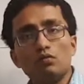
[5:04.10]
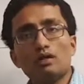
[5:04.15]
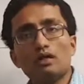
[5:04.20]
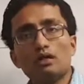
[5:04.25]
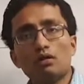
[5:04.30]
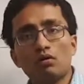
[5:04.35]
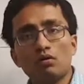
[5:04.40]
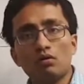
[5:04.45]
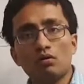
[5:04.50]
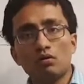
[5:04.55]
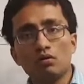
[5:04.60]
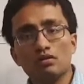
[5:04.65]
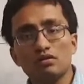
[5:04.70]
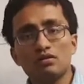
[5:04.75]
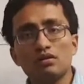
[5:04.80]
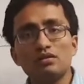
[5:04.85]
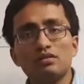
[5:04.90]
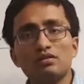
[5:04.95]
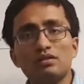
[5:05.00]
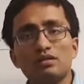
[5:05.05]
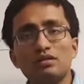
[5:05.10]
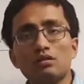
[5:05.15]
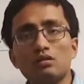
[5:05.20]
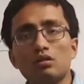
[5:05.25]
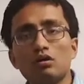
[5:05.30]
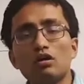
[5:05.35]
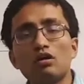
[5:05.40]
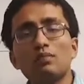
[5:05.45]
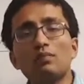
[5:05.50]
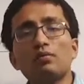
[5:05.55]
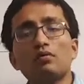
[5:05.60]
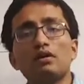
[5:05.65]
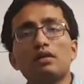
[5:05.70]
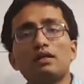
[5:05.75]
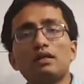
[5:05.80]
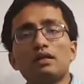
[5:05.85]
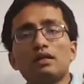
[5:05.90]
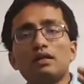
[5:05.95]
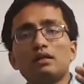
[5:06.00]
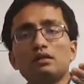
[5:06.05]
we are not just
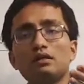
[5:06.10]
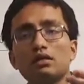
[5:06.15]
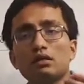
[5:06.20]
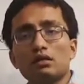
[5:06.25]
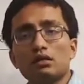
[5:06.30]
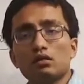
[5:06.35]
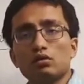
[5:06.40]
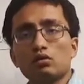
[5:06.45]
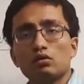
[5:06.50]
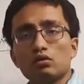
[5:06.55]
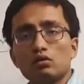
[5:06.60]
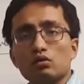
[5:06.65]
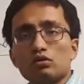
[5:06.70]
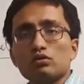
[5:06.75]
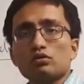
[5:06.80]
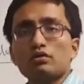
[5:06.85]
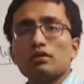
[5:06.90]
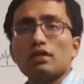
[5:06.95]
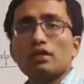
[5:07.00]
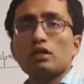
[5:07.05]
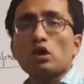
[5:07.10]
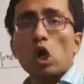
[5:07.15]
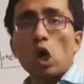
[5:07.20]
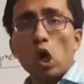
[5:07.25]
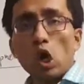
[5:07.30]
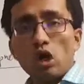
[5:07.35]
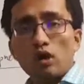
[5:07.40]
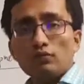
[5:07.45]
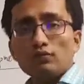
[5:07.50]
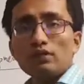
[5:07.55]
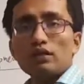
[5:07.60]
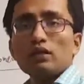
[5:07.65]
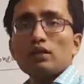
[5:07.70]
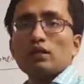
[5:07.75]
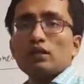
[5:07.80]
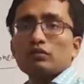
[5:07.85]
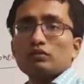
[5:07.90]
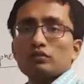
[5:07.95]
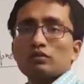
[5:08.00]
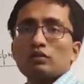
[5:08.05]
incorporating the growth rate of the
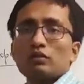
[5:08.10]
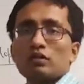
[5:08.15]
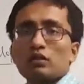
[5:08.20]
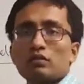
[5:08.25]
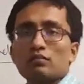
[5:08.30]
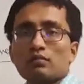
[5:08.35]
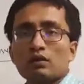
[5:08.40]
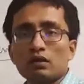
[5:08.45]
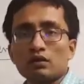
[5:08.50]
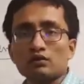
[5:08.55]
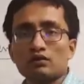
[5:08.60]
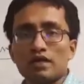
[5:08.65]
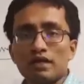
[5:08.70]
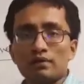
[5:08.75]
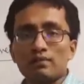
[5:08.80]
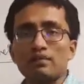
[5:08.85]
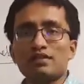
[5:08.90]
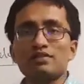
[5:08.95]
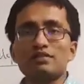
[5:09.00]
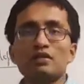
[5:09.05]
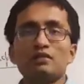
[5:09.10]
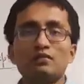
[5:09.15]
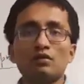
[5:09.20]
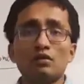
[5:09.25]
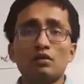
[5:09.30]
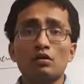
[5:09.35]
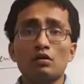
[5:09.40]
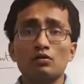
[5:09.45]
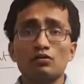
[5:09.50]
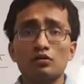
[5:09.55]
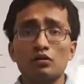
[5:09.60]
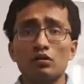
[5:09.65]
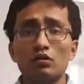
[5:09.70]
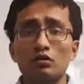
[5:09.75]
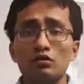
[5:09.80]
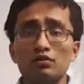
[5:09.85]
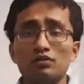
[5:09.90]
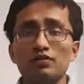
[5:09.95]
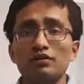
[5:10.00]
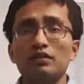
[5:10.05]
national income, but side by side we are also
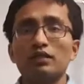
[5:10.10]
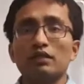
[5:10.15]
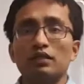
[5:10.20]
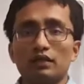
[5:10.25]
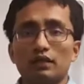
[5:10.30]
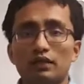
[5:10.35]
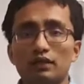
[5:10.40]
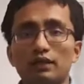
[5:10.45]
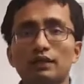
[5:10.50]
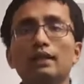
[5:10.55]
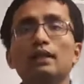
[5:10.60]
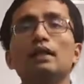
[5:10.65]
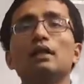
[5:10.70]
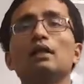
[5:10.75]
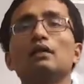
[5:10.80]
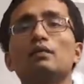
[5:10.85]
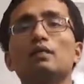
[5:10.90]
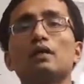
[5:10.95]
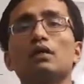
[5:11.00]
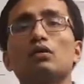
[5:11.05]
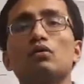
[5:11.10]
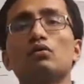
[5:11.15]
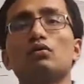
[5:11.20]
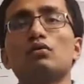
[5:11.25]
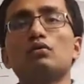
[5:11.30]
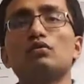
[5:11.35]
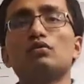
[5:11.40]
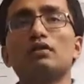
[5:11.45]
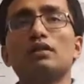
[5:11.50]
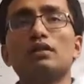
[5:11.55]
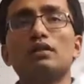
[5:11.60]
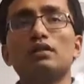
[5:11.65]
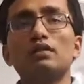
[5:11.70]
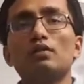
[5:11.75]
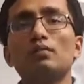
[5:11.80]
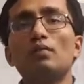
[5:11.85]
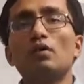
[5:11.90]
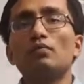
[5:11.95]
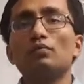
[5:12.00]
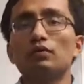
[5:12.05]
considering the growth rate in
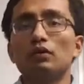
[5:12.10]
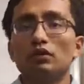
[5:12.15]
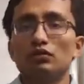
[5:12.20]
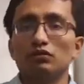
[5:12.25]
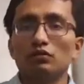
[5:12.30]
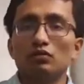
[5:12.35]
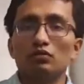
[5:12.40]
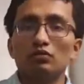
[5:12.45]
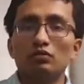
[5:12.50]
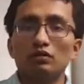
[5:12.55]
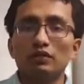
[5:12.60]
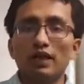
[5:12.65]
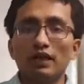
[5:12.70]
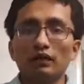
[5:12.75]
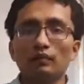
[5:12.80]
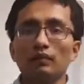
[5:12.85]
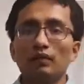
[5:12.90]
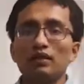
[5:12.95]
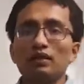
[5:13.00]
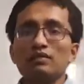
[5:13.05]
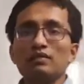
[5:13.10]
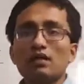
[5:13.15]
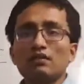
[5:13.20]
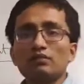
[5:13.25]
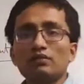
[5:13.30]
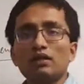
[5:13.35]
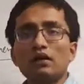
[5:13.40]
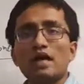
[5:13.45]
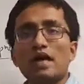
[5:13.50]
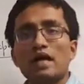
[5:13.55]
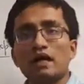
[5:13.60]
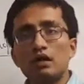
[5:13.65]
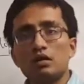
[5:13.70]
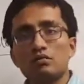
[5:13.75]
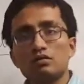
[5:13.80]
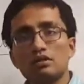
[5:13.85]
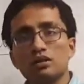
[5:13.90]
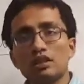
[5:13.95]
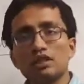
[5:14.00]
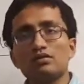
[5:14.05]
the population. So that means after
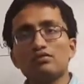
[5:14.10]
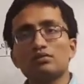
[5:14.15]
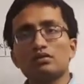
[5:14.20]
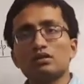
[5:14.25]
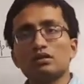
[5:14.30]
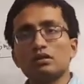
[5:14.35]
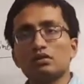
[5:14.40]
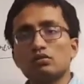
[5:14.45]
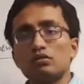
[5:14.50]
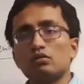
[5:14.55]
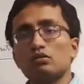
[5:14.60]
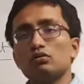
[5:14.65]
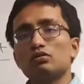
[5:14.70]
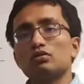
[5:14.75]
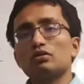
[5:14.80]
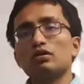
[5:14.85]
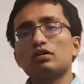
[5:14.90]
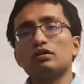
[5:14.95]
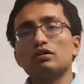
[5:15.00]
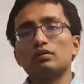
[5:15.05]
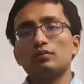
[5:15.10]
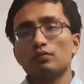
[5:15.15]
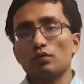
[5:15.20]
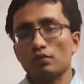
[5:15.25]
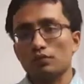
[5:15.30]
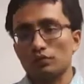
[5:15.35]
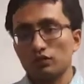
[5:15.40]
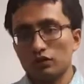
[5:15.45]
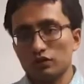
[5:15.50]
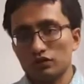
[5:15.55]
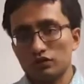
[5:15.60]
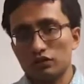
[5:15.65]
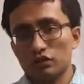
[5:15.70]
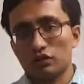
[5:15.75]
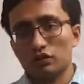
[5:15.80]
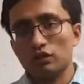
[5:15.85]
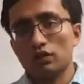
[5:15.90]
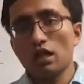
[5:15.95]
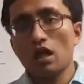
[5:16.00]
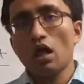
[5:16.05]
accounting for the growth rate in
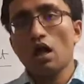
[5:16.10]
population,